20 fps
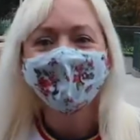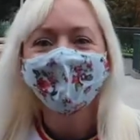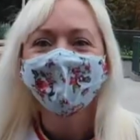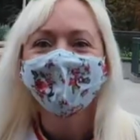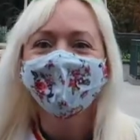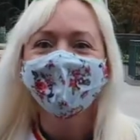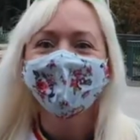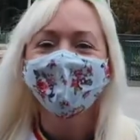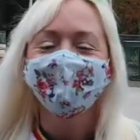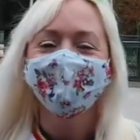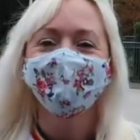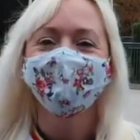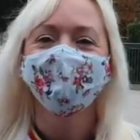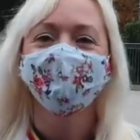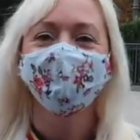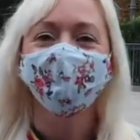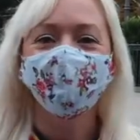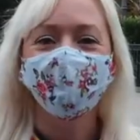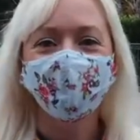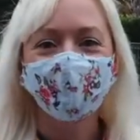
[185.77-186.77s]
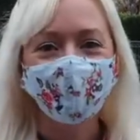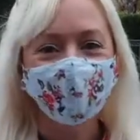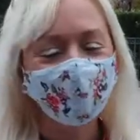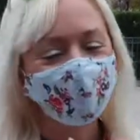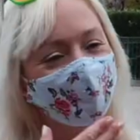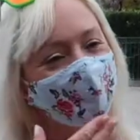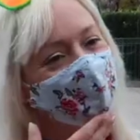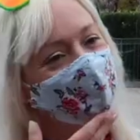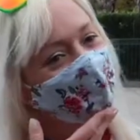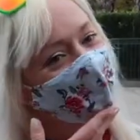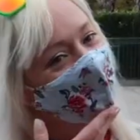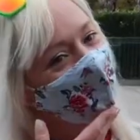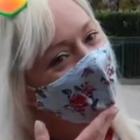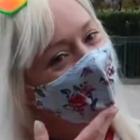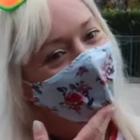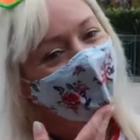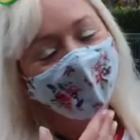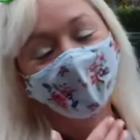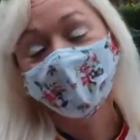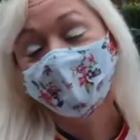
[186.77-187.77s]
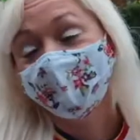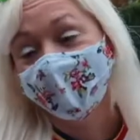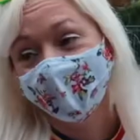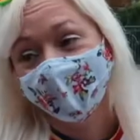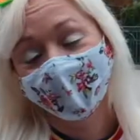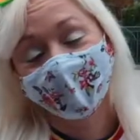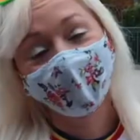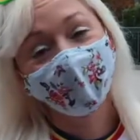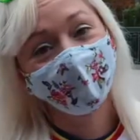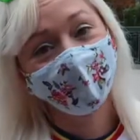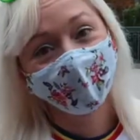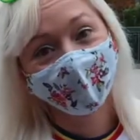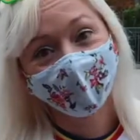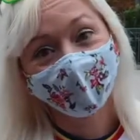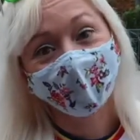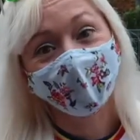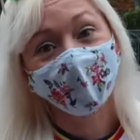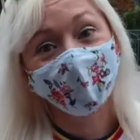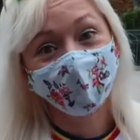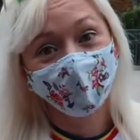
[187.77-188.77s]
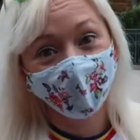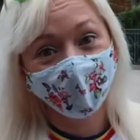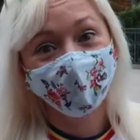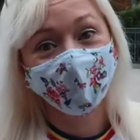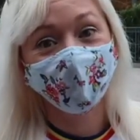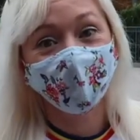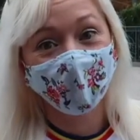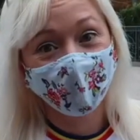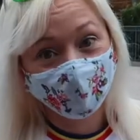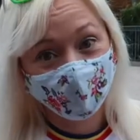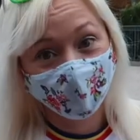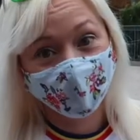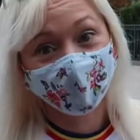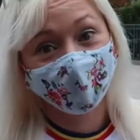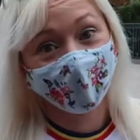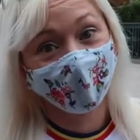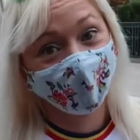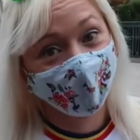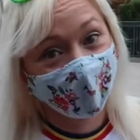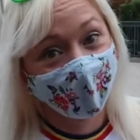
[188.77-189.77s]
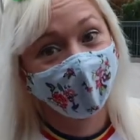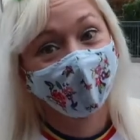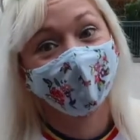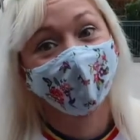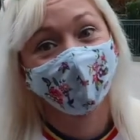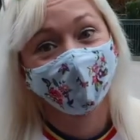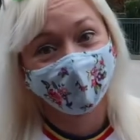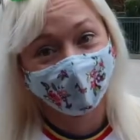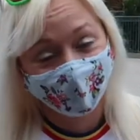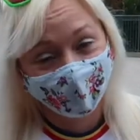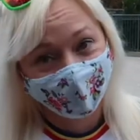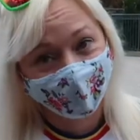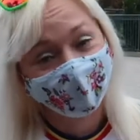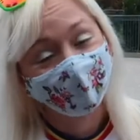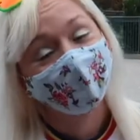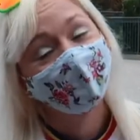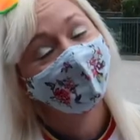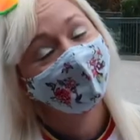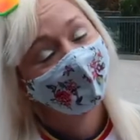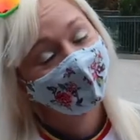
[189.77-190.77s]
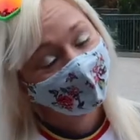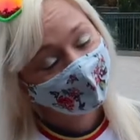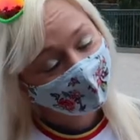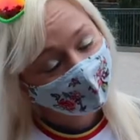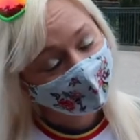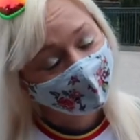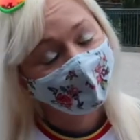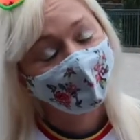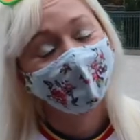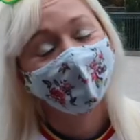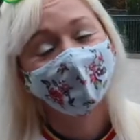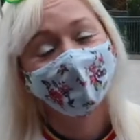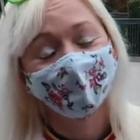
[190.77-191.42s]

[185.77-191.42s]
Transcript: of me getting on that balloon today? I'm gonna give it like a 15% chance. 15% chance.